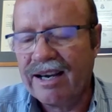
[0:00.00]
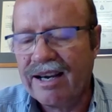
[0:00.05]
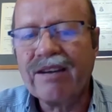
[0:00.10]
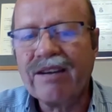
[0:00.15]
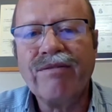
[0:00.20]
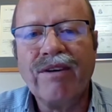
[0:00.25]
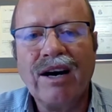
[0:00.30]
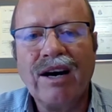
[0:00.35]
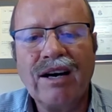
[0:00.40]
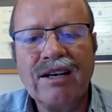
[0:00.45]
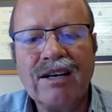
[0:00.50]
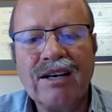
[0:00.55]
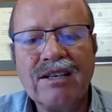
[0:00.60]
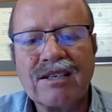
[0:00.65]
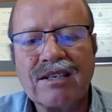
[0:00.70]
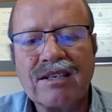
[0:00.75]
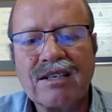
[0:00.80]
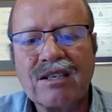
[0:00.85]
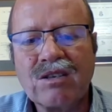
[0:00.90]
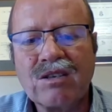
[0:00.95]

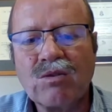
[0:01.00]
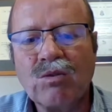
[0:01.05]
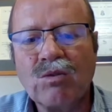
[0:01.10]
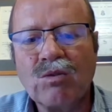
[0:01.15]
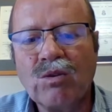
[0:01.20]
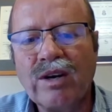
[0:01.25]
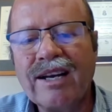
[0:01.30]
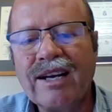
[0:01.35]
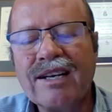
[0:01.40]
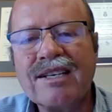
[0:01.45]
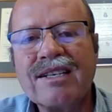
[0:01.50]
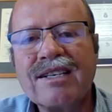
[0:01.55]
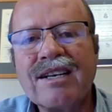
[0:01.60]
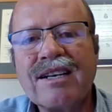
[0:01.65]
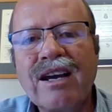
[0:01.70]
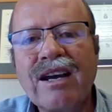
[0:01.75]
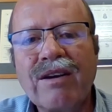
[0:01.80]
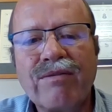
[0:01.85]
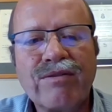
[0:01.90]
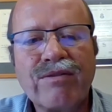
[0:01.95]
advisors, or
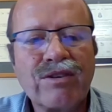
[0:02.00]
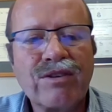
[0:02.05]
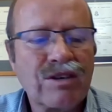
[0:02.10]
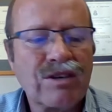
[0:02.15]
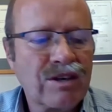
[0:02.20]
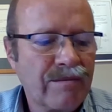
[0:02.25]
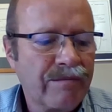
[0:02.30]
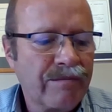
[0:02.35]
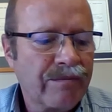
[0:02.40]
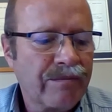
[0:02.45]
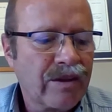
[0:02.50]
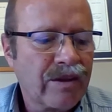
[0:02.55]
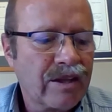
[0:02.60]
LSFs,